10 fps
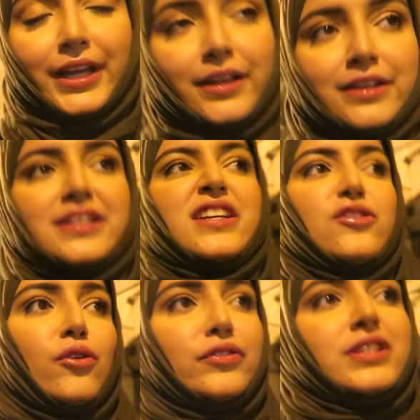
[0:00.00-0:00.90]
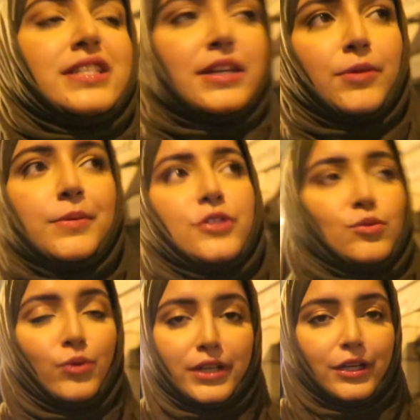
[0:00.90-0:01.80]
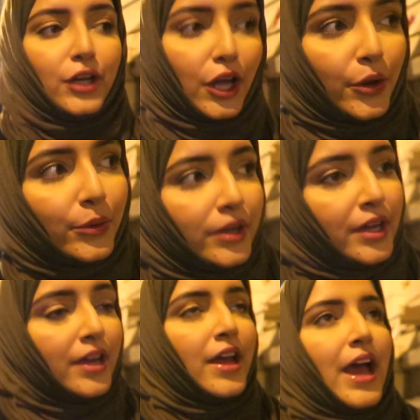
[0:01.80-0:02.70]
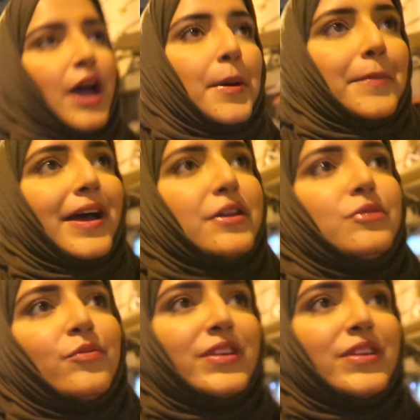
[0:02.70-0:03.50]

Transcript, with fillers: in. He was like, you often see women just walking alone. Um, and oh,